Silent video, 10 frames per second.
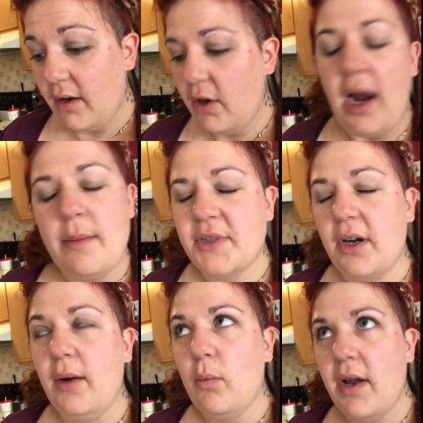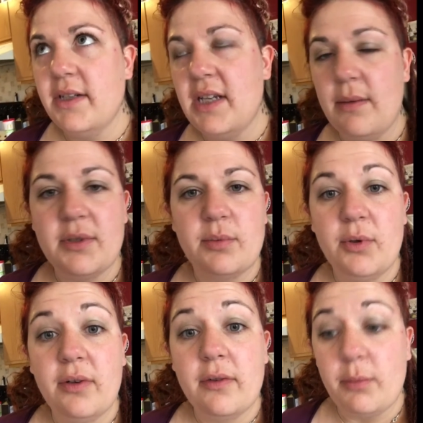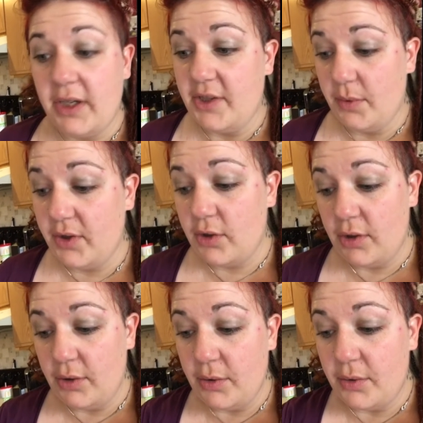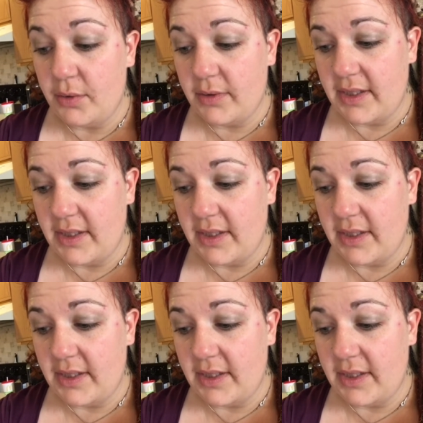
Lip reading: or I'm sorry, 1 tablespoon of the bleach with 2